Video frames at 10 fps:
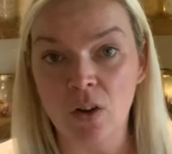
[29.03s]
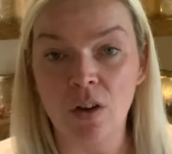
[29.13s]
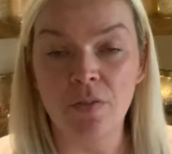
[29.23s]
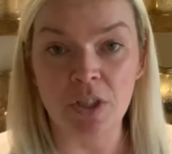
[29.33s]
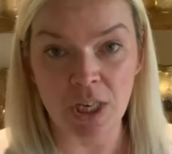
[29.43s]

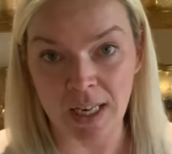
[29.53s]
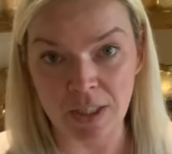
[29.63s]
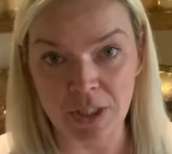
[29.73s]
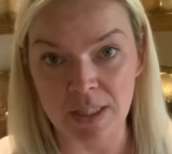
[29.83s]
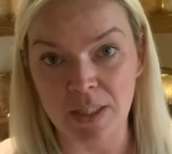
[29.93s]
all of the
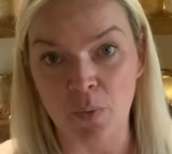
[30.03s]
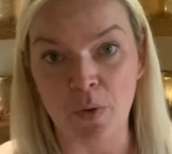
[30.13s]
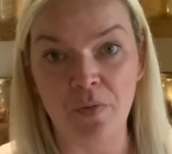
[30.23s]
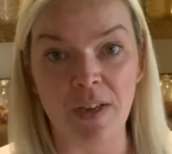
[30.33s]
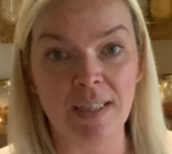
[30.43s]
challenges that
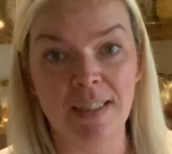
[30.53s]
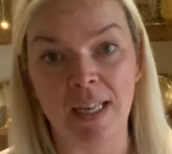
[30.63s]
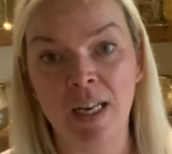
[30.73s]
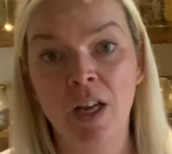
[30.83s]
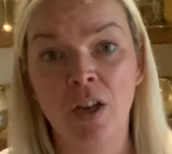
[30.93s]
we're
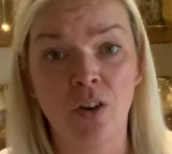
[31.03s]
facing,